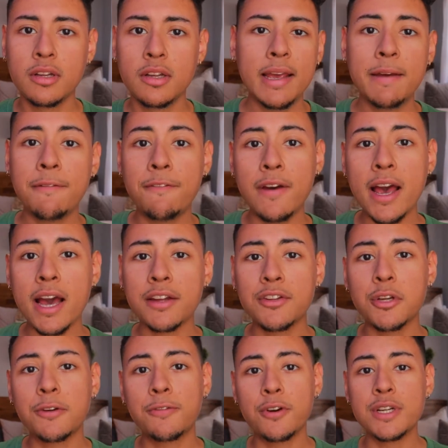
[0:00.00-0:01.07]
In fact,
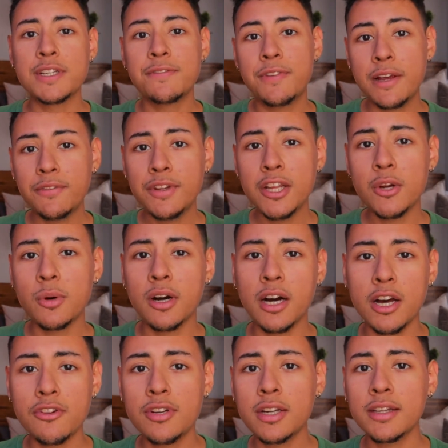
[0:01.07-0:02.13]
your first fifty to one
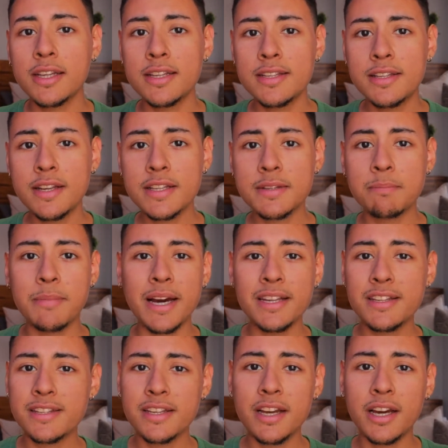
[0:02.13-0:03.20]
hundred listings might
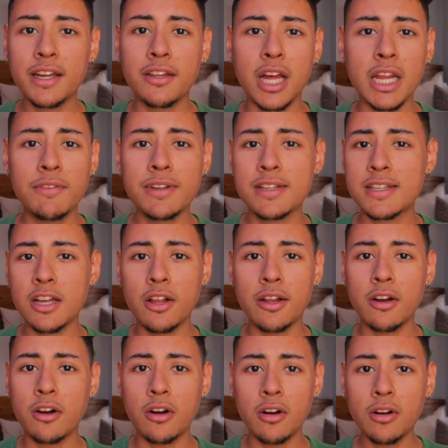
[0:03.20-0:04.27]
suck and not even sell at
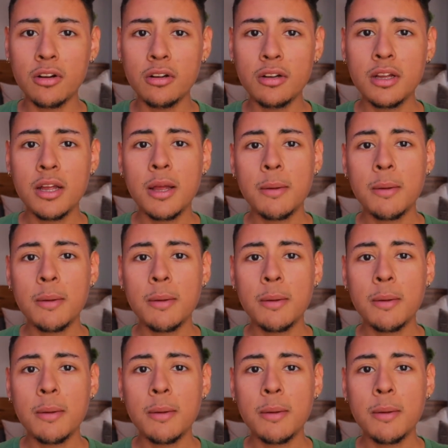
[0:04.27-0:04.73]
all,